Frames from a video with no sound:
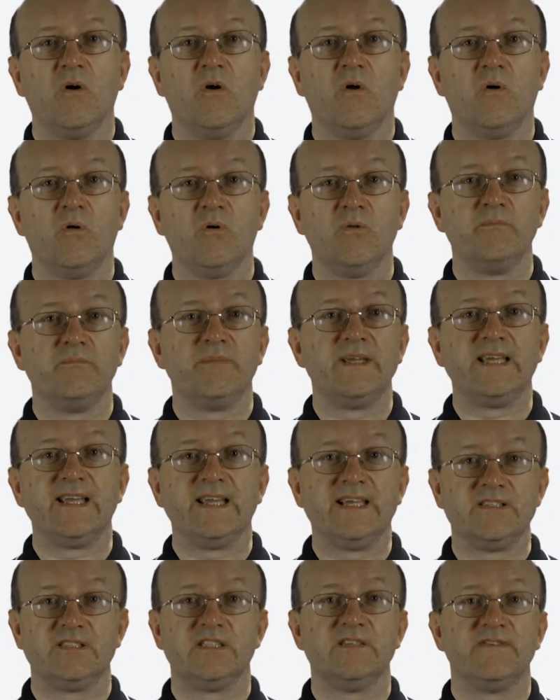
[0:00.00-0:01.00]
or b
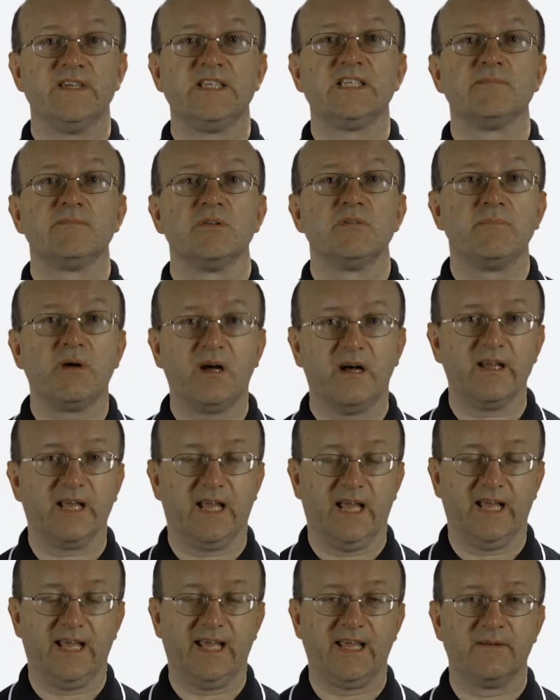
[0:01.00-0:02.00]
is divisible by
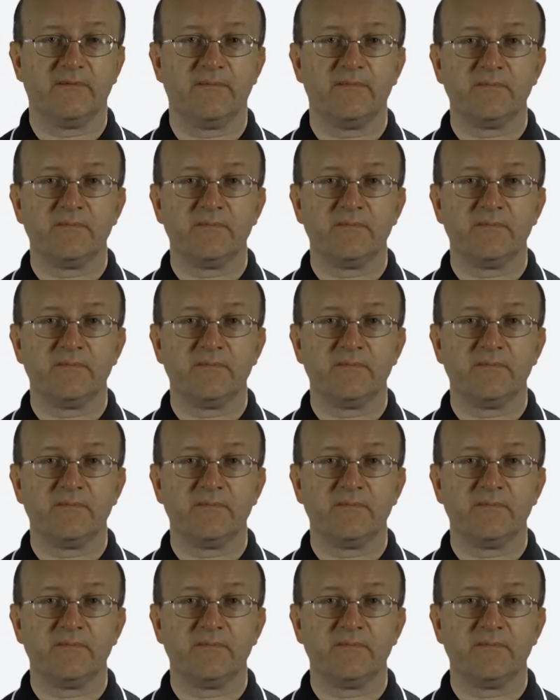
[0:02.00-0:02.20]
a.